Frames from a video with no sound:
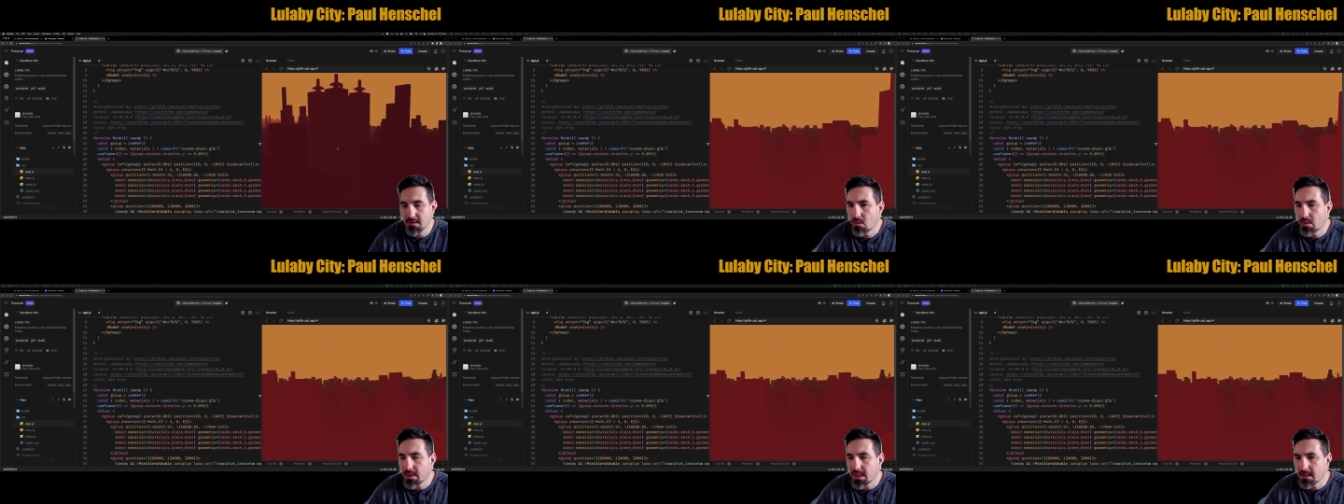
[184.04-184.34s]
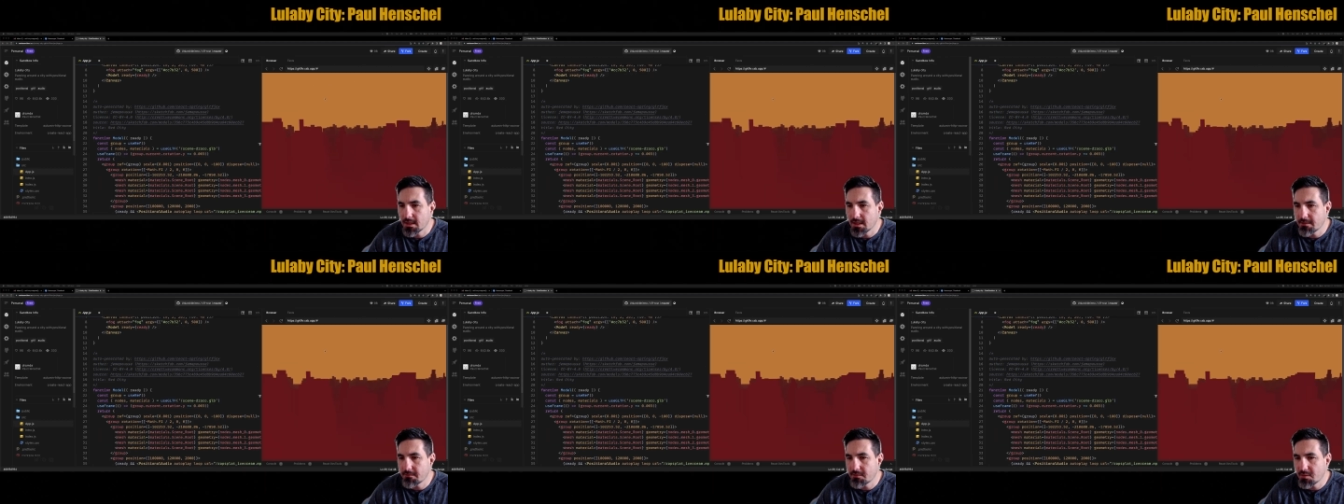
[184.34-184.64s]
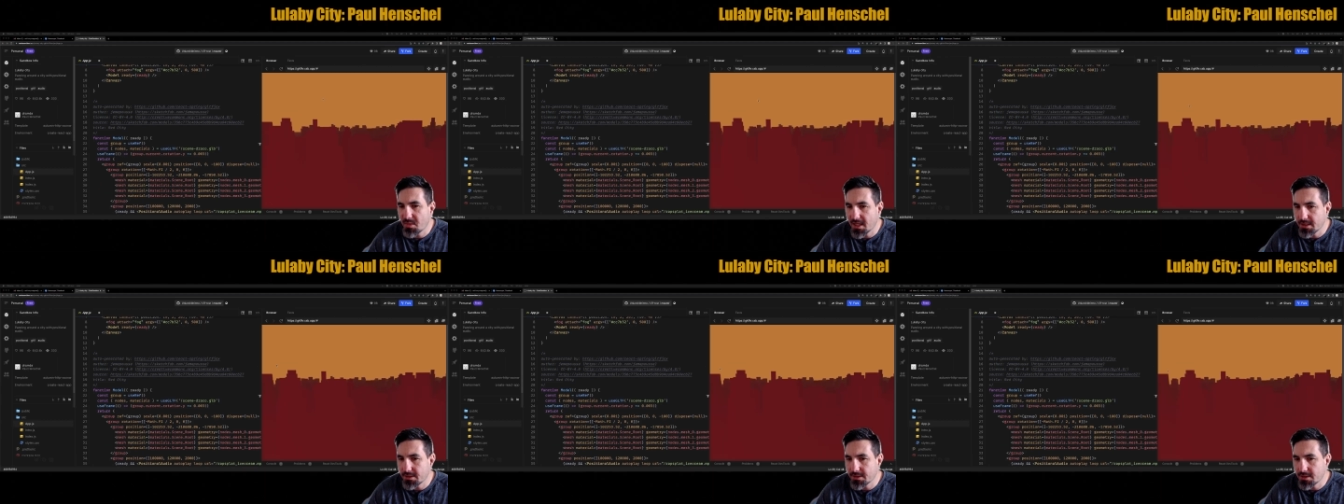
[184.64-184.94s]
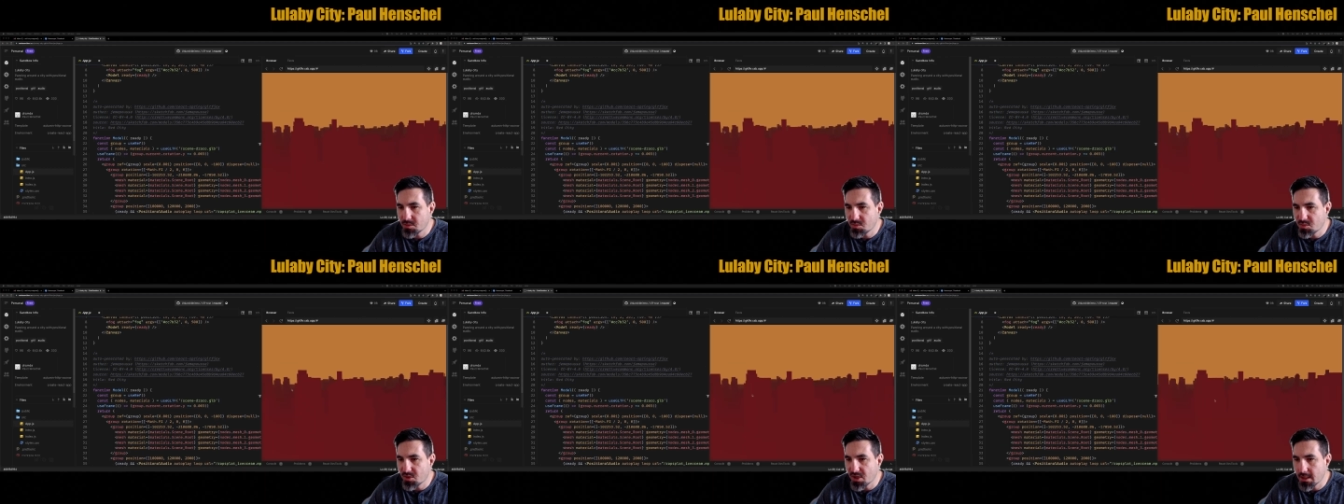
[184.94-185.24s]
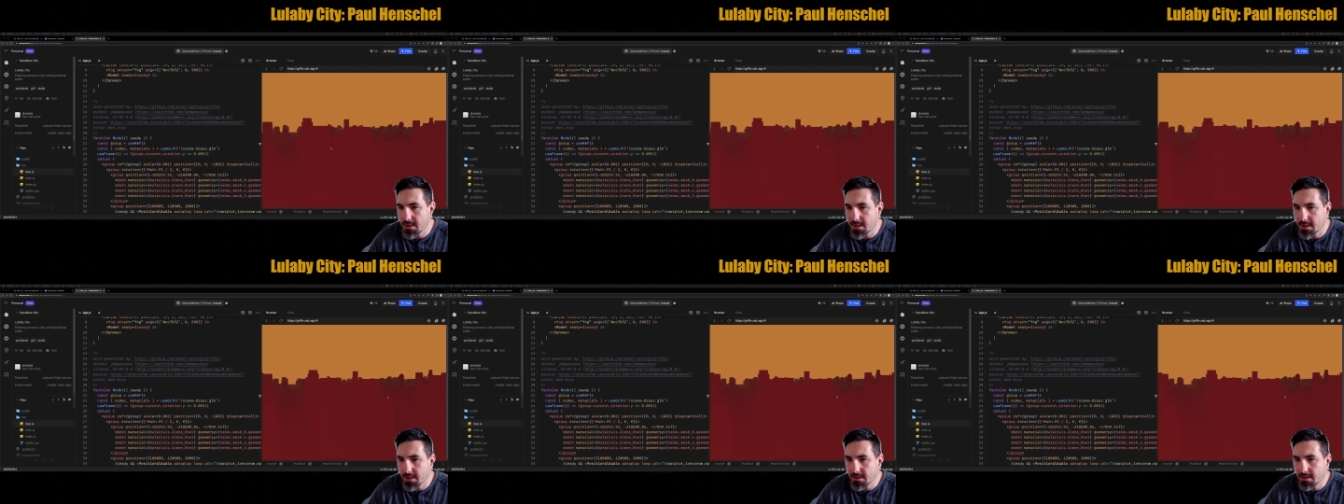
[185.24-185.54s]
What I love about this
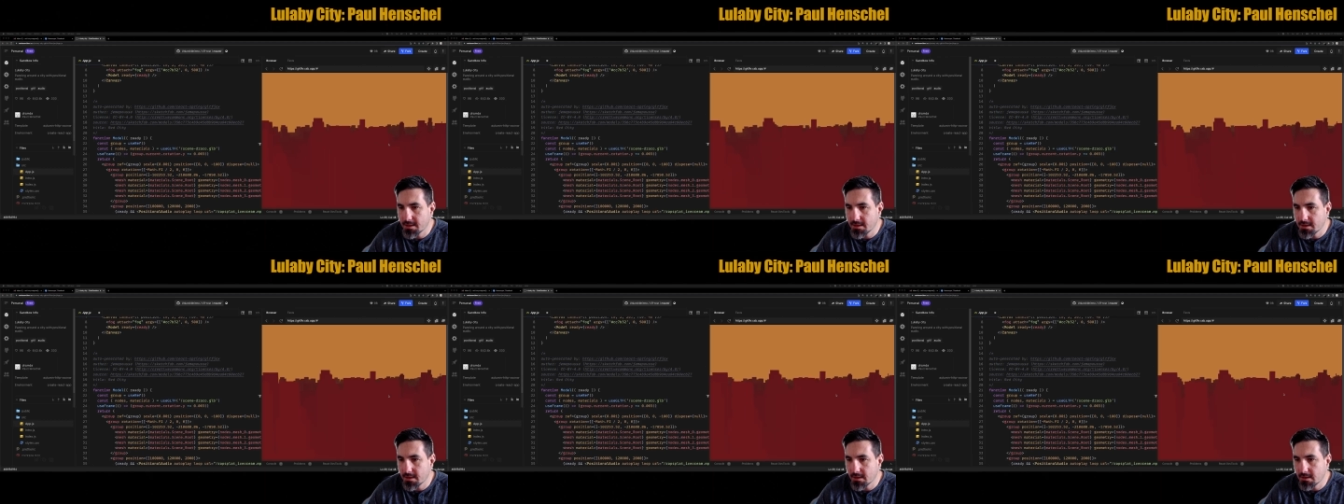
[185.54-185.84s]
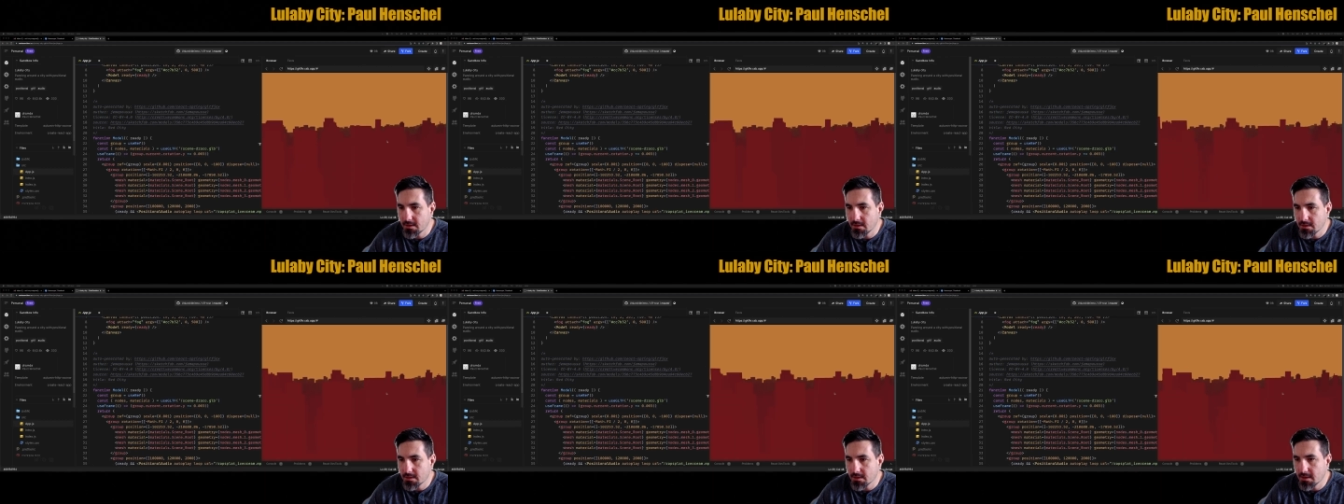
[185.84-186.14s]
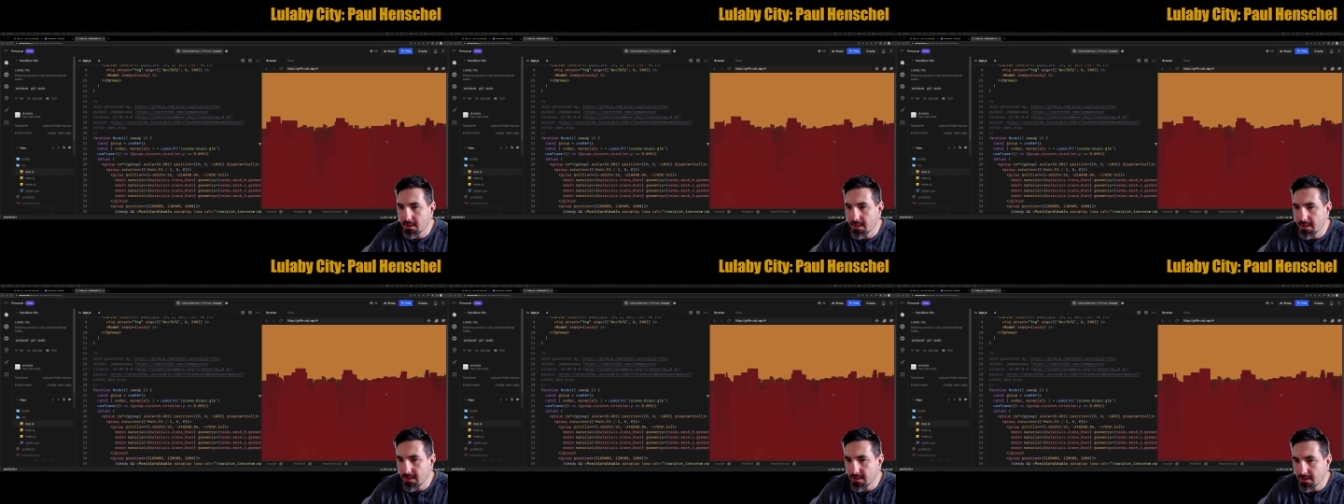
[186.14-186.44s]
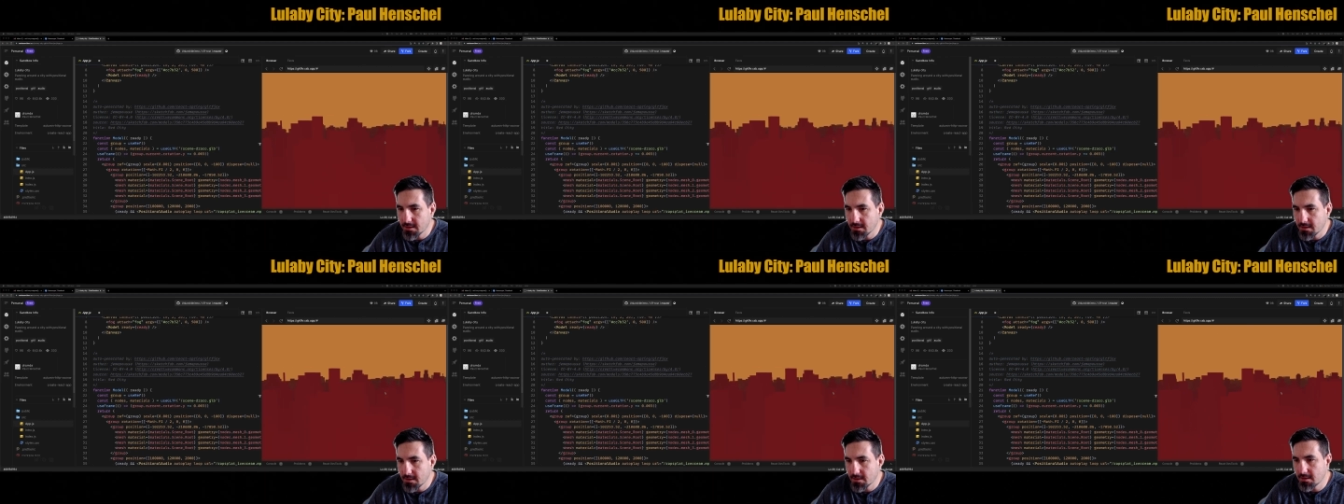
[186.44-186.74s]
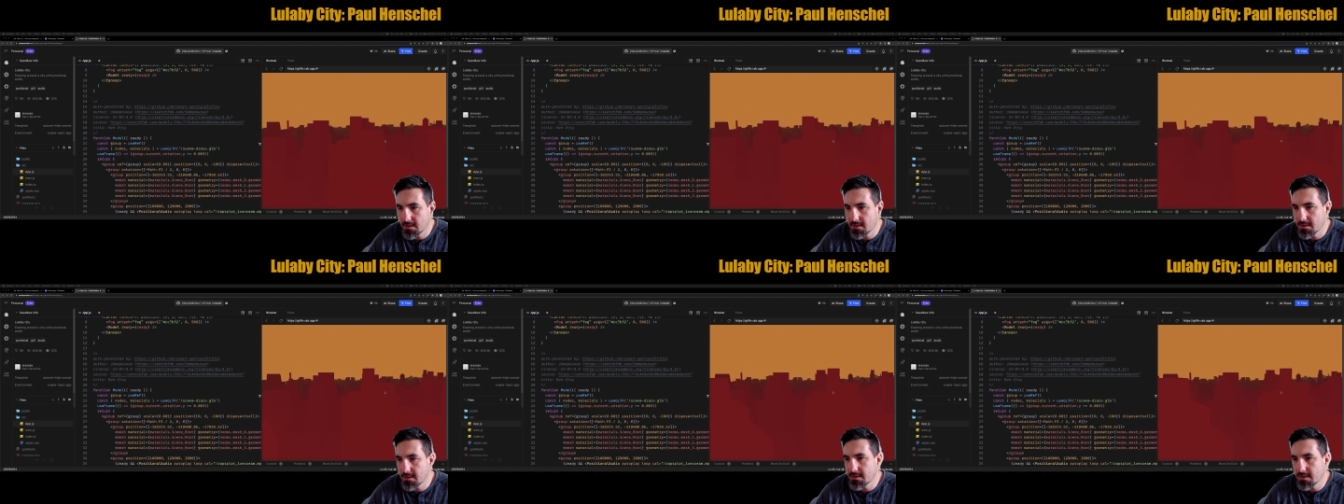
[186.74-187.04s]
project is it looks like
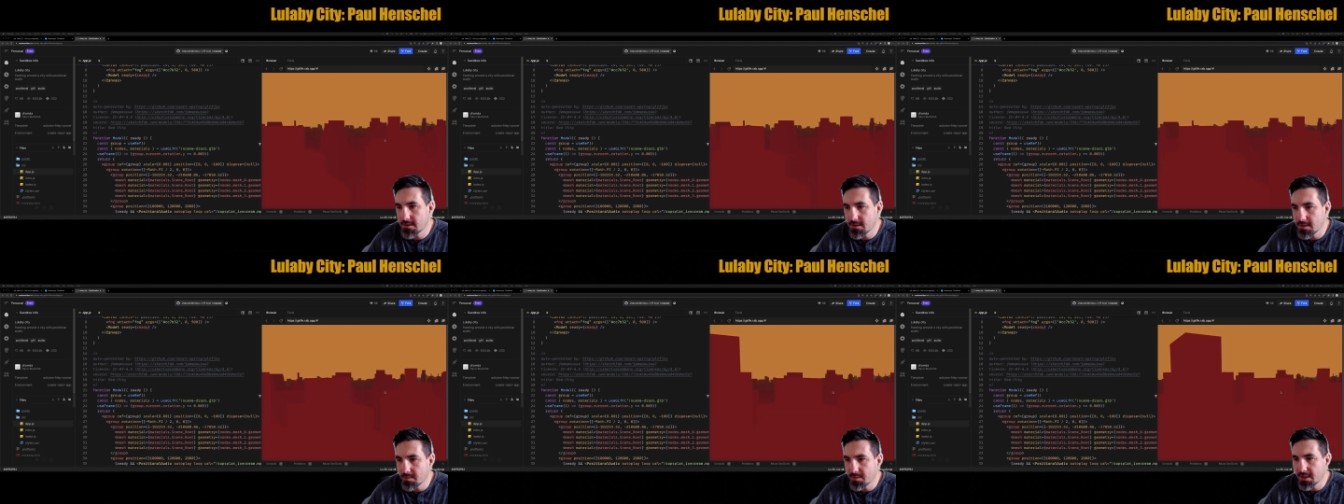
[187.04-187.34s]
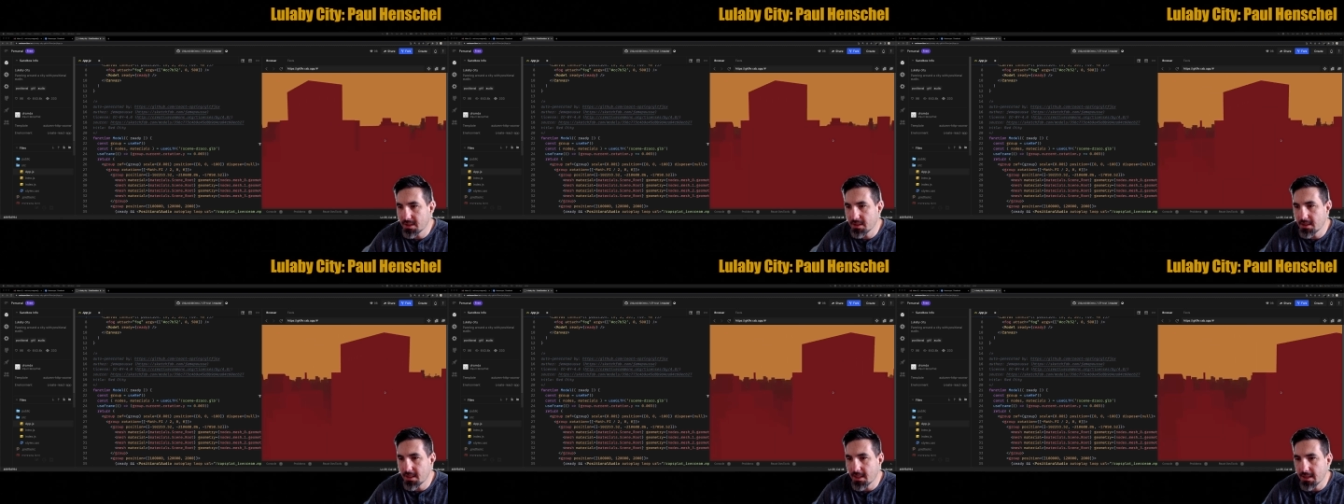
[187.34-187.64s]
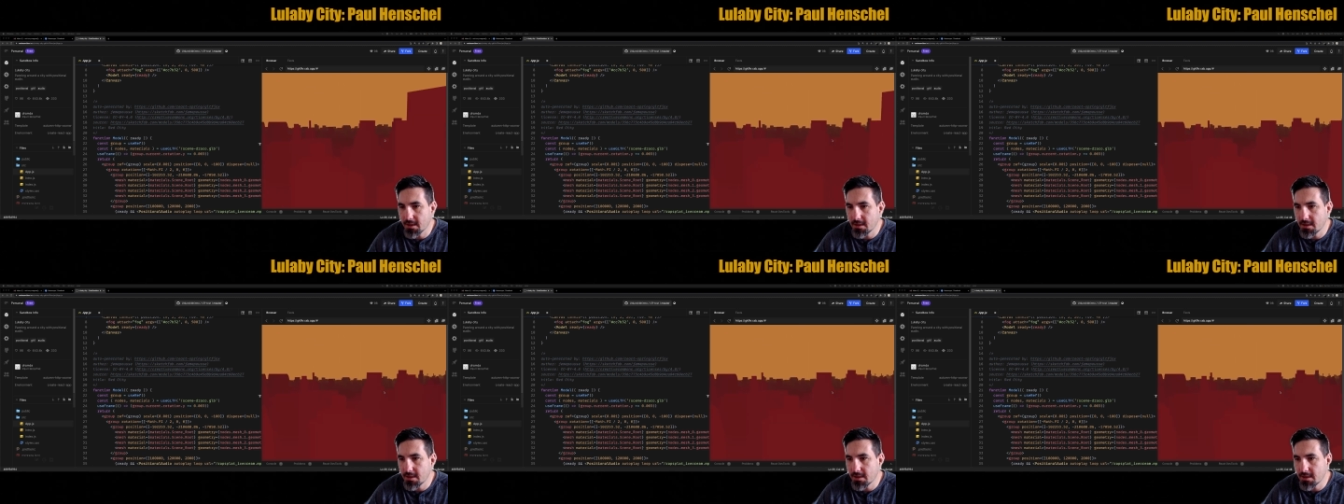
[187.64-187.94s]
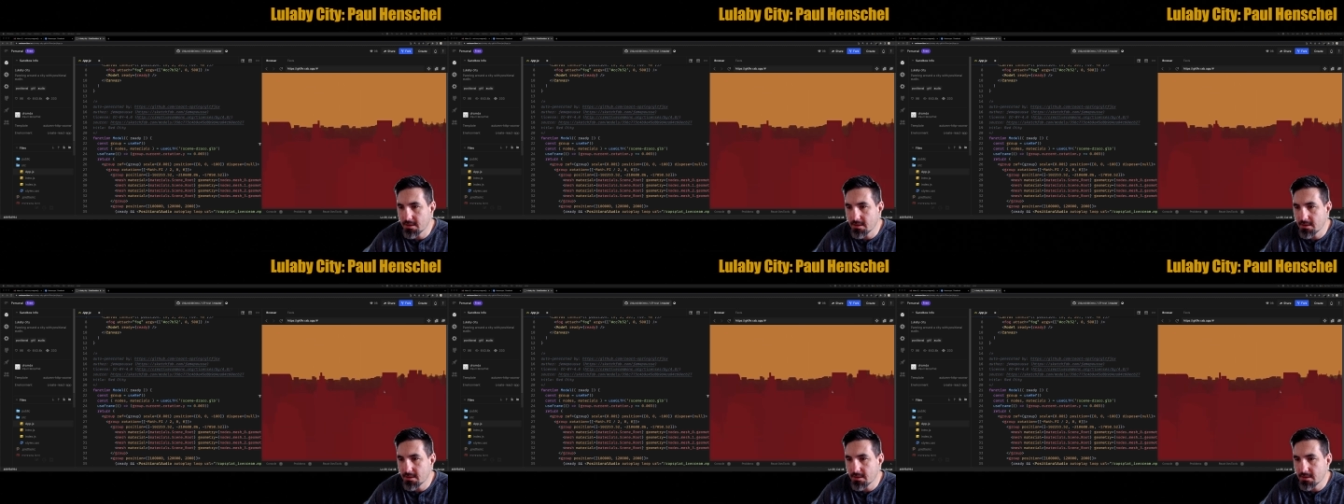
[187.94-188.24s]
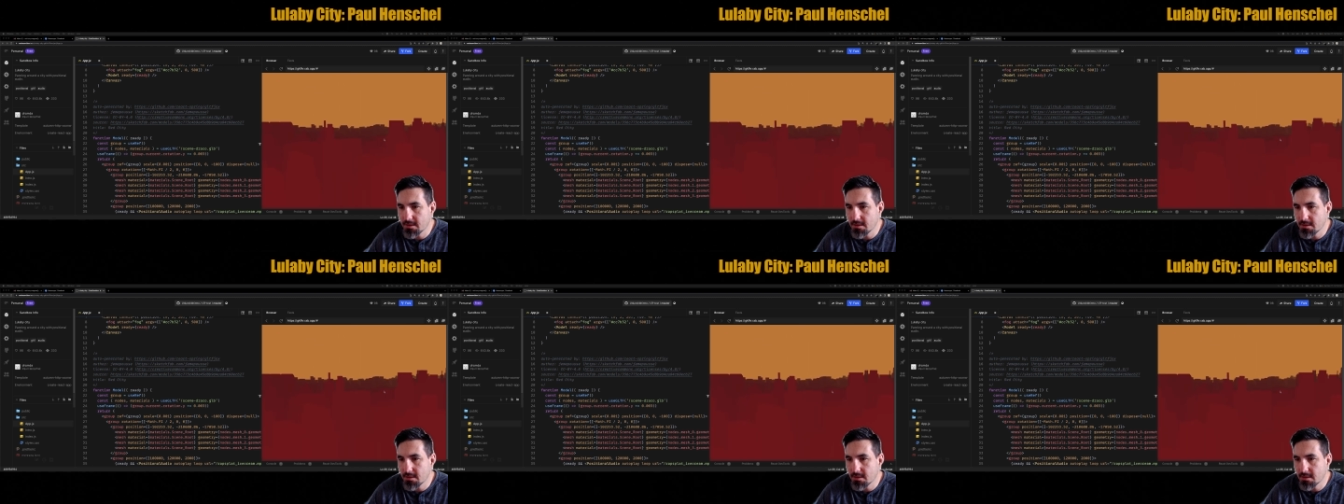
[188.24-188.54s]
something that is,